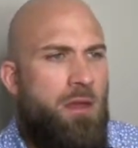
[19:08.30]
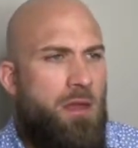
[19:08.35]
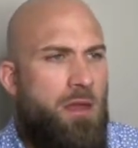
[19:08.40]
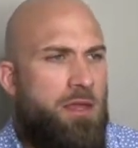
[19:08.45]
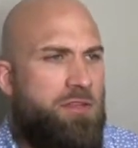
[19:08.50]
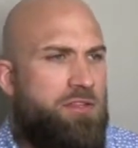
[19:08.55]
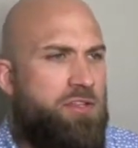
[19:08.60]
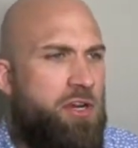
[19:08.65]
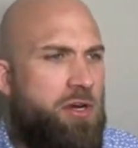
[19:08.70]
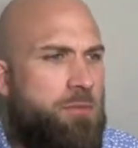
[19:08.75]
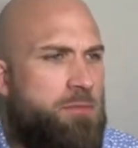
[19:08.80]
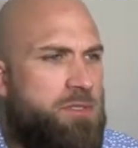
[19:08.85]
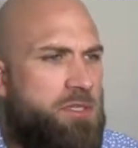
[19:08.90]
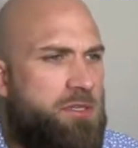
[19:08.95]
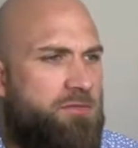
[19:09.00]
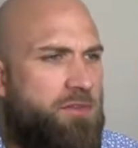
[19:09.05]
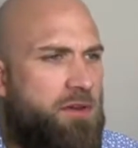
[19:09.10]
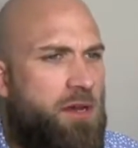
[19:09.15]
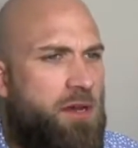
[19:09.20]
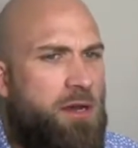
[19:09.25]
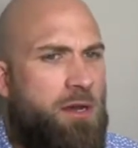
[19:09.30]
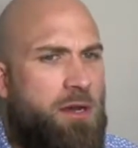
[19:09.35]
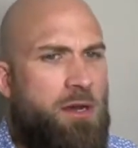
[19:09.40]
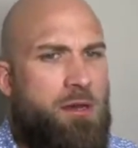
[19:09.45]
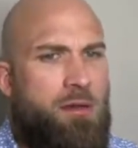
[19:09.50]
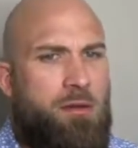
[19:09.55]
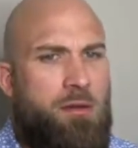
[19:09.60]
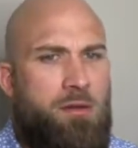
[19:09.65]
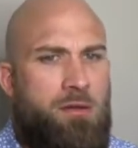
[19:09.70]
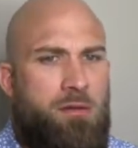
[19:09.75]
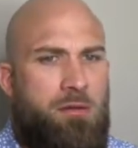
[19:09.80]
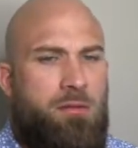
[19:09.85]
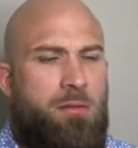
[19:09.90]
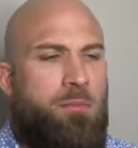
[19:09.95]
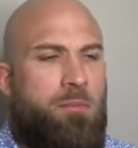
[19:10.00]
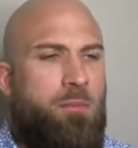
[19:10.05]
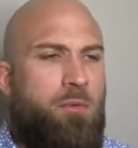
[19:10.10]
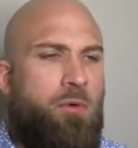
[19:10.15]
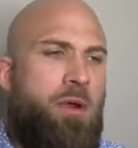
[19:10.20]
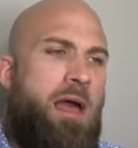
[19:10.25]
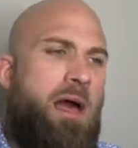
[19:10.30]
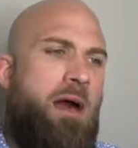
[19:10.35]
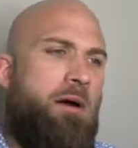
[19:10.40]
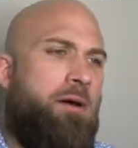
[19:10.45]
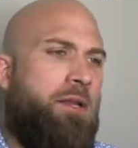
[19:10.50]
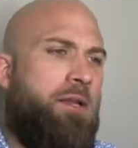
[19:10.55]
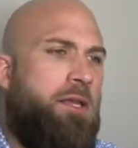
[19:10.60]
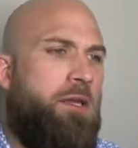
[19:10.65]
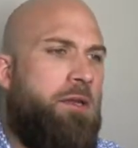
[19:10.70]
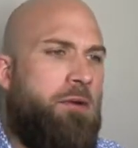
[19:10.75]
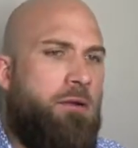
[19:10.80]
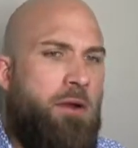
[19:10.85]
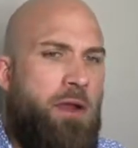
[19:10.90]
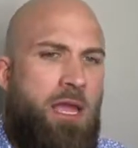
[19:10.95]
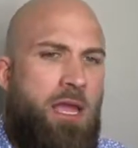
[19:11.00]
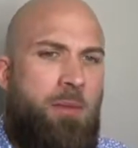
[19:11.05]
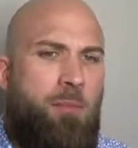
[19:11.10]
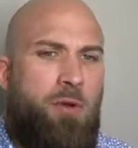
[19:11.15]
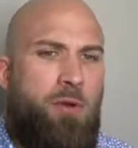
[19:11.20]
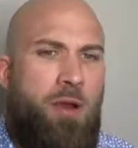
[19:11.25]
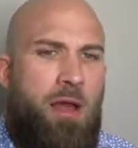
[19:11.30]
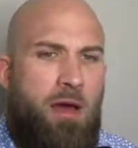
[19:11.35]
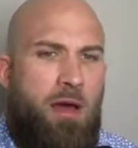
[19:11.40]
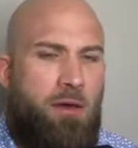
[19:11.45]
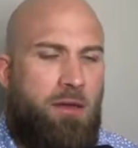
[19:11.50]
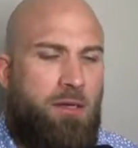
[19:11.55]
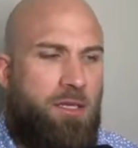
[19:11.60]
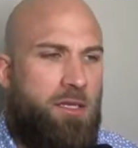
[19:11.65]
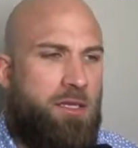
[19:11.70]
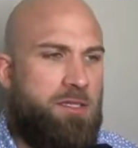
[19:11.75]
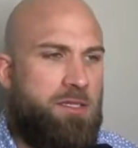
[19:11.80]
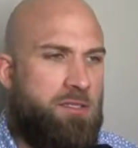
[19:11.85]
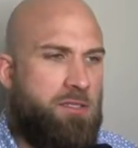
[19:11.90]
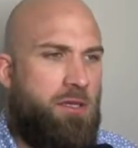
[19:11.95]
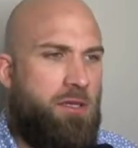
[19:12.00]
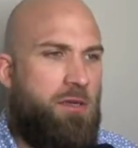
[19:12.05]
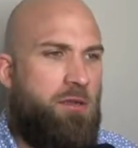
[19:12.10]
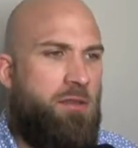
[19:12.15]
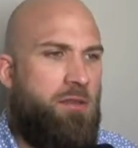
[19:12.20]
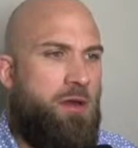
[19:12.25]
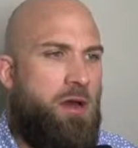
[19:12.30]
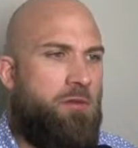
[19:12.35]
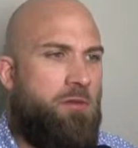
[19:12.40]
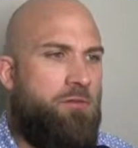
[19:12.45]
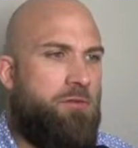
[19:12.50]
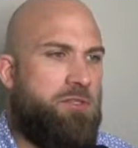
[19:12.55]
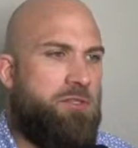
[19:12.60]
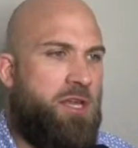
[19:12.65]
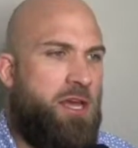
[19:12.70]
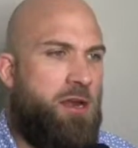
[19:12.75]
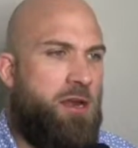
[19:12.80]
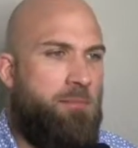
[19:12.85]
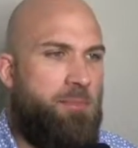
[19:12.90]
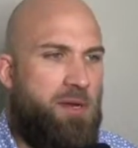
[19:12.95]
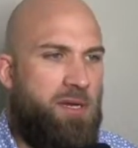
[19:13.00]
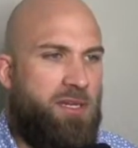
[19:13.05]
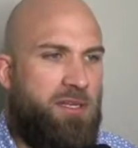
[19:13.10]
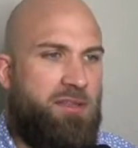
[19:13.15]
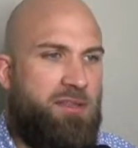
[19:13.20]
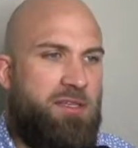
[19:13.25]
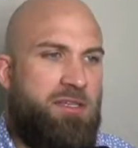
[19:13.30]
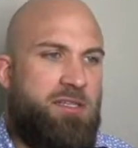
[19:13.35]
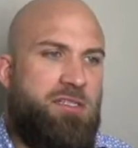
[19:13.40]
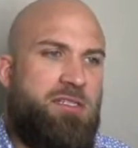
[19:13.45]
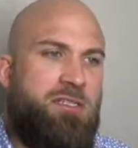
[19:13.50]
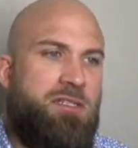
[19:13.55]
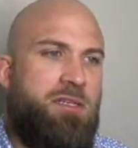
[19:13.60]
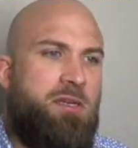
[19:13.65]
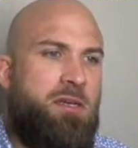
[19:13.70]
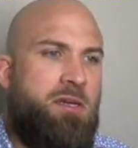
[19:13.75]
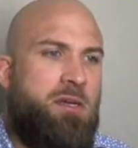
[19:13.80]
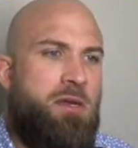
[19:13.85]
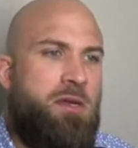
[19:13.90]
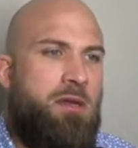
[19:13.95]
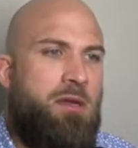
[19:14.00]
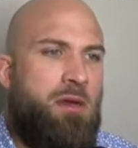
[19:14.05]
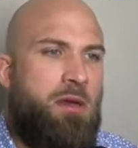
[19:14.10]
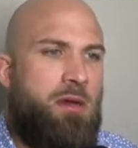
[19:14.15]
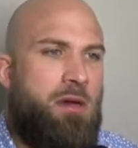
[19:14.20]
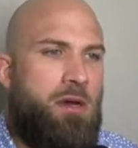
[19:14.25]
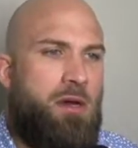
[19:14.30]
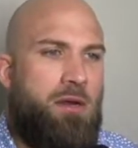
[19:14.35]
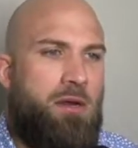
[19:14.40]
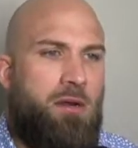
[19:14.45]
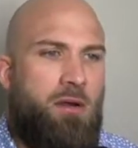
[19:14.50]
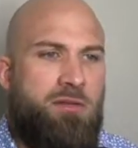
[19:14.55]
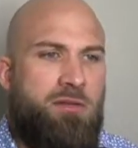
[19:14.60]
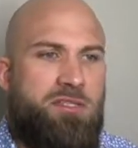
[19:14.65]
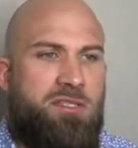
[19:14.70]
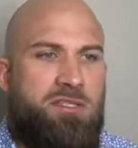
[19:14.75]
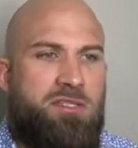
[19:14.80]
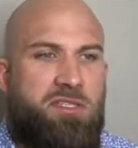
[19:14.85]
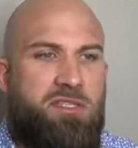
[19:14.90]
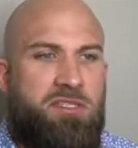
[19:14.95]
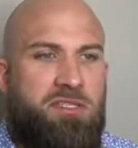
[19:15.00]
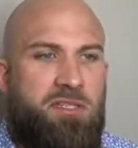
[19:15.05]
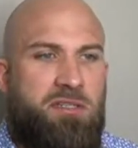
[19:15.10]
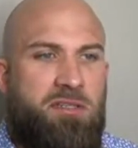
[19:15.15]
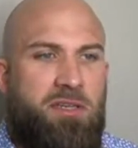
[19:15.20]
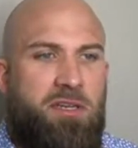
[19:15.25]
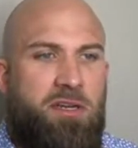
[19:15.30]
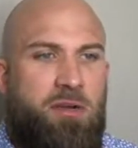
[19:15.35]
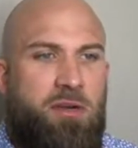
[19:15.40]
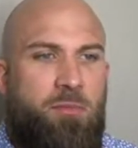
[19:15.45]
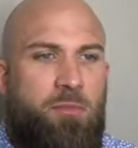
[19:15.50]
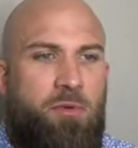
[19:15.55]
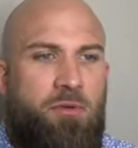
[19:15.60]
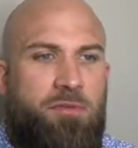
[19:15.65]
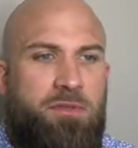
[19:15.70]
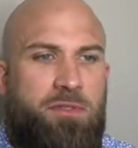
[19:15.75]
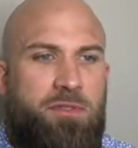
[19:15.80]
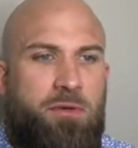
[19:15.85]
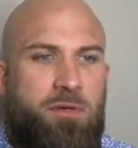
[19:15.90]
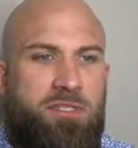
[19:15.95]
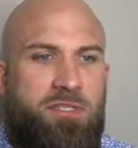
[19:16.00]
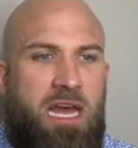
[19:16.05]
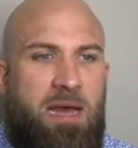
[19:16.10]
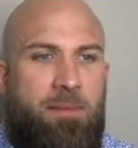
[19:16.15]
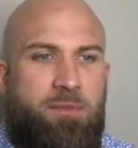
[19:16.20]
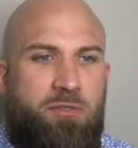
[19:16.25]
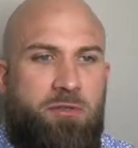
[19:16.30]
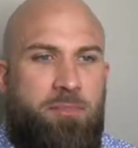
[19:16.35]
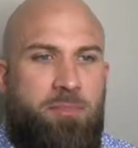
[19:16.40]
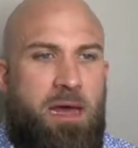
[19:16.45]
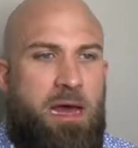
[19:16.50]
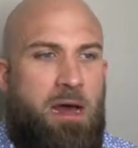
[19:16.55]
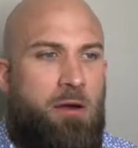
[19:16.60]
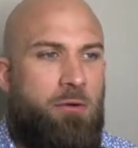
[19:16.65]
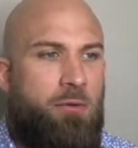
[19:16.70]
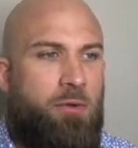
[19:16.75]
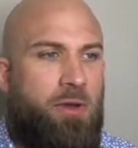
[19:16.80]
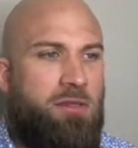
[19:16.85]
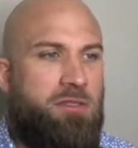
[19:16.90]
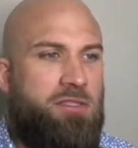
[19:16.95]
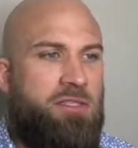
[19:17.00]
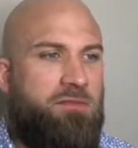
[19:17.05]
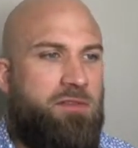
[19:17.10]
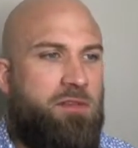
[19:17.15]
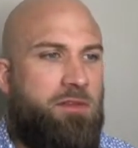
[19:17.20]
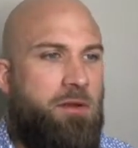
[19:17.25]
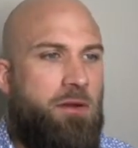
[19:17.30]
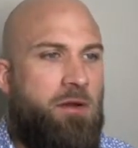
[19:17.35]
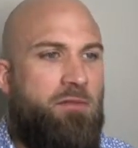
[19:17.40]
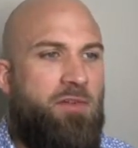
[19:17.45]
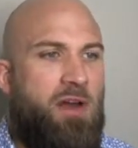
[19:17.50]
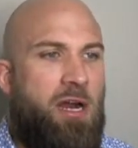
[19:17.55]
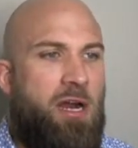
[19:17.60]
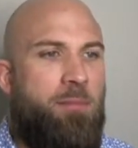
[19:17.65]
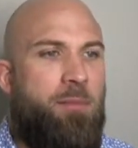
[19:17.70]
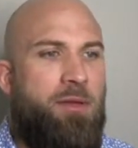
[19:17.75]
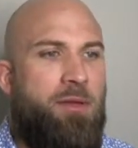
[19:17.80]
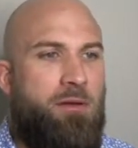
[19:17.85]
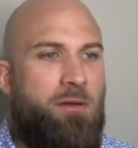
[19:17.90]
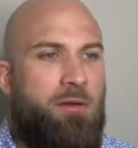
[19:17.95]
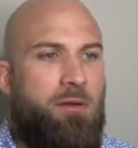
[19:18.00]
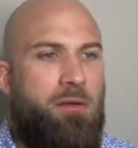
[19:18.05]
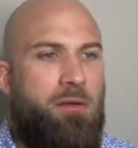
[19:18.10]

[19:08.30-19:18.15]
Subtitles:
In terms of morality or amorality, as the authors kind of bucket this, a narcissistic leader moves towards absolute power relative to their environment,